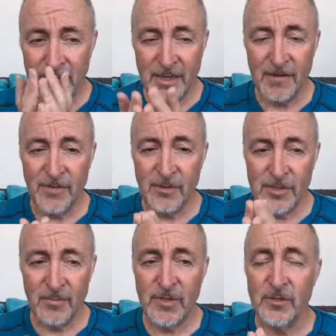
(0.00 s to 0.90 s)
if you're
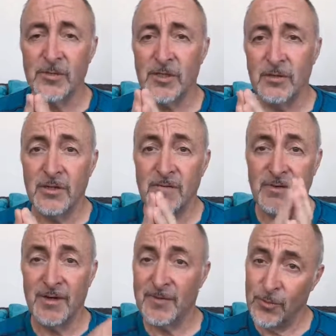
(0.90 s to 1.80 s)
someone who's also looking for
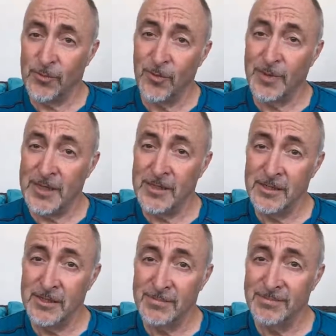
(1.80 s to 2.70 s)
love in all the wrong
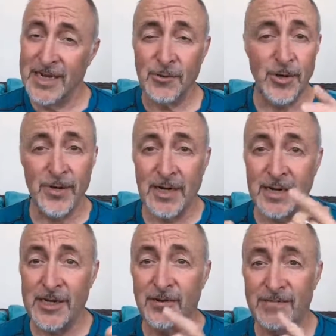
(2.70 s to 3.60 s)
places and you want to
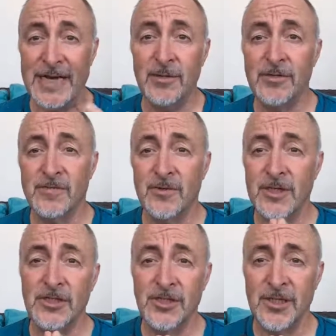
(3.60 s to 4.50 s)
realign your values for a
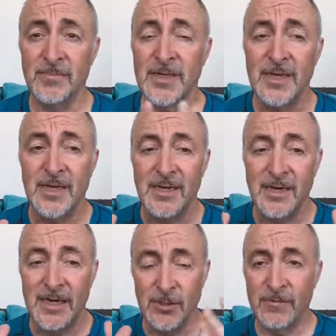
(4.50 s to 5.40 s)
relationship,
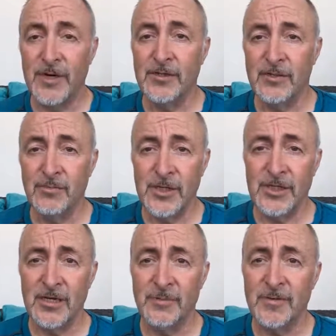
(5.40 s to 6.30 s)
I do invite you to reach
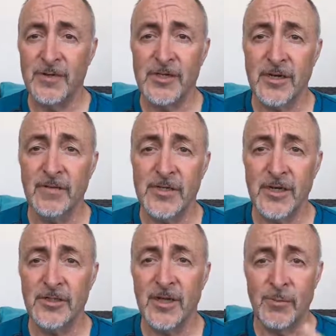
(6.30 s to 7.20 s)
out to me for a discovery
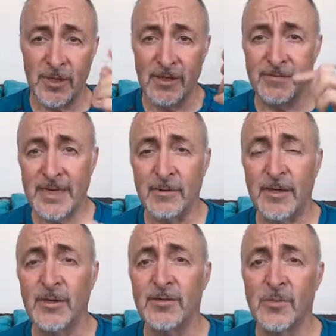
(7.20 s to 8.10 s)
session. I'll put the link for that
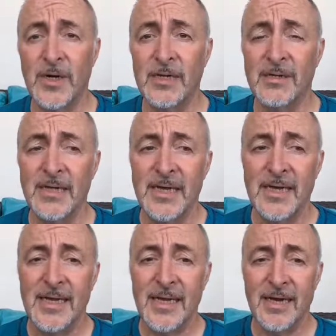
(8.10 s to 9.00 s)
below as well.
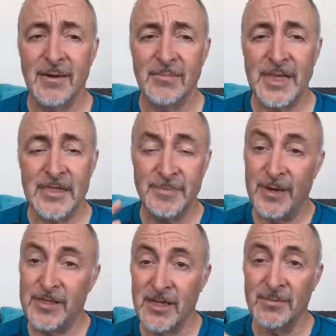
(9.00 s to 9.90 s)
Um, that's
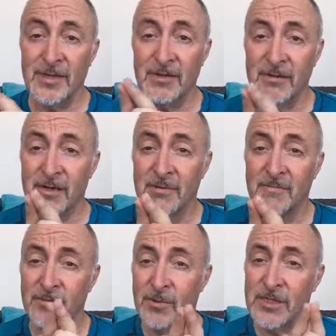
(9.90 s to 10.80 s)
barryselby.com
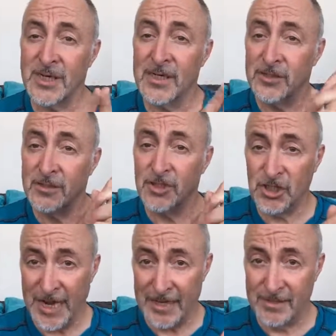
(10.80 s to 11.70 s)
forward slash
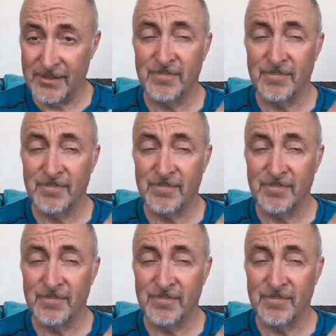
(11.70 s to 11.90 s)
chat.